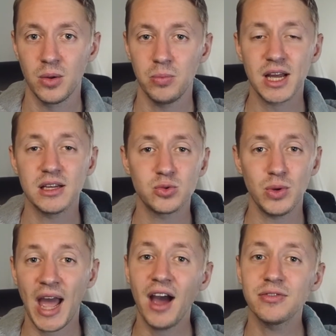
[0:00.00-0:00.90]
because
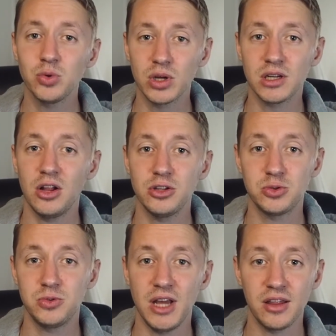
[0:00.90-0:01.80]
we have to
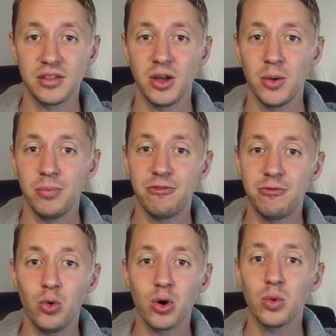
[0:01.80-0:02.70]
acknowledge death
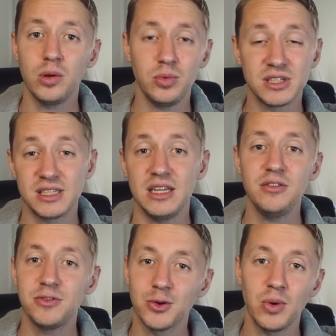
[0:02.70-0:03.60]
before we
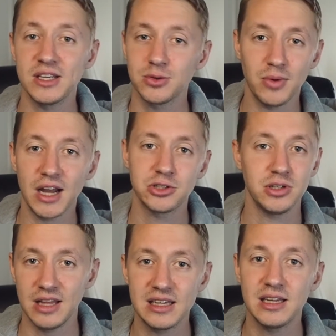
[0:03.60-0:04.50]
receive the
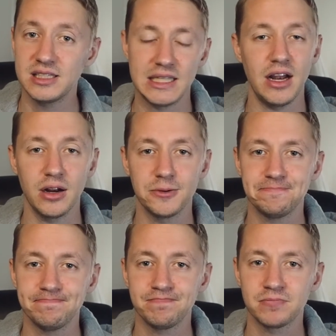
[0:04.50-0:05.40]
resurrection that is there.
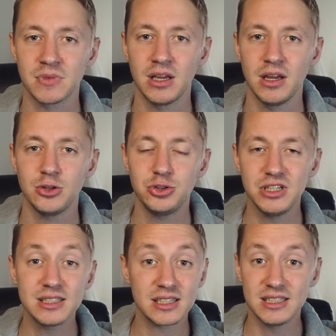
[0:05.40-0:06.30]

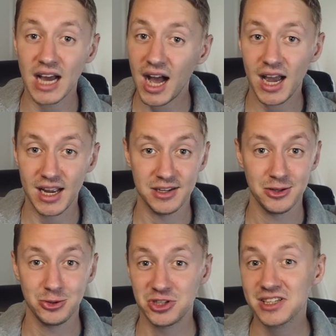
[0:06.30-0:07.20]
Jesus died
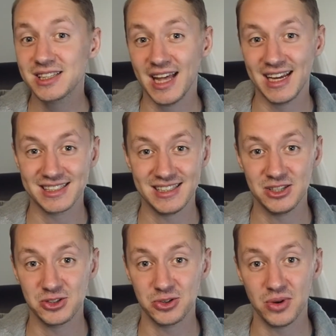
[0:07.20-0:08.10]
just last
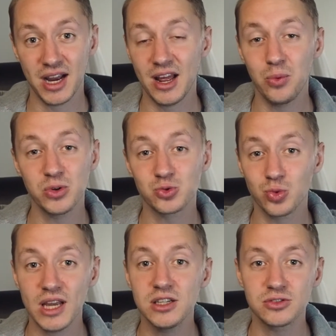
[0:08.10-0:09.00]
Easter, right? And was
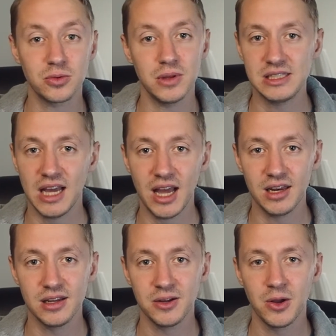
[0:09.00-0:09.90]
raised from the
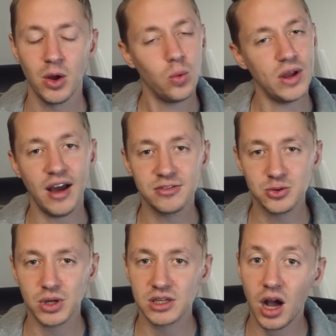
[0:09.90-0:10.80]
dead. We have
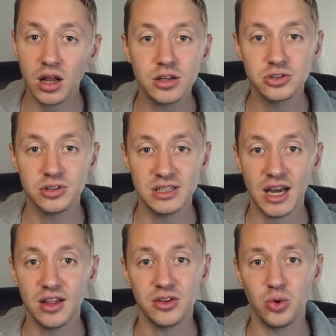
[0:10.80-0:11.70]
to acknowledge the
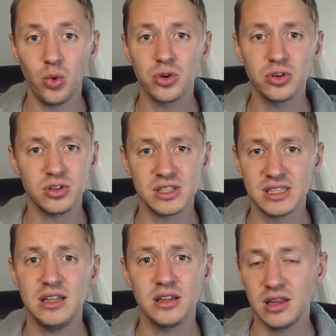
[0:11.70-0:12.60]
death in order to
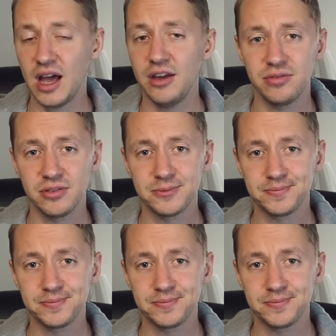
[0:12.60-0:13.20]
see the life.